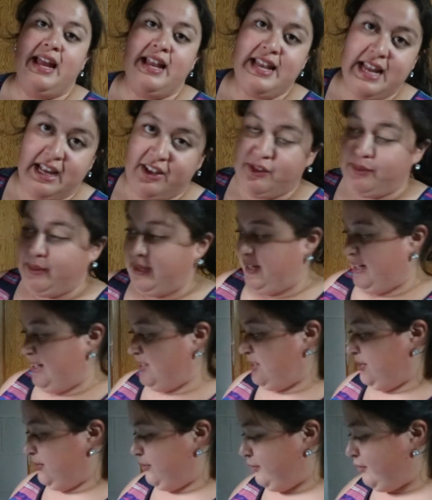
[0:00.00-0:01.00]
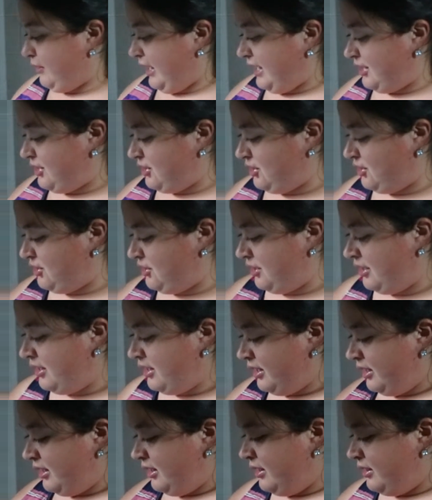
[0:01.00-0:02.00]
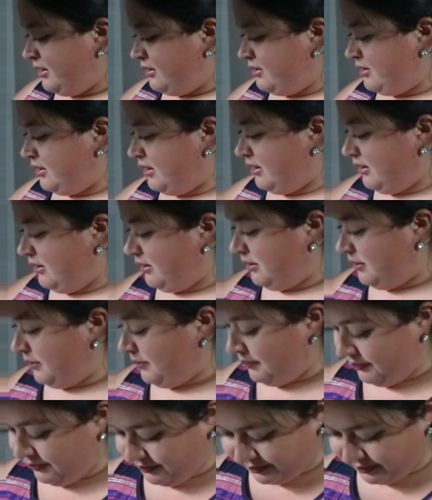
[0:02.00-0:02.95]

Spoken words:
next week, next week fresh. So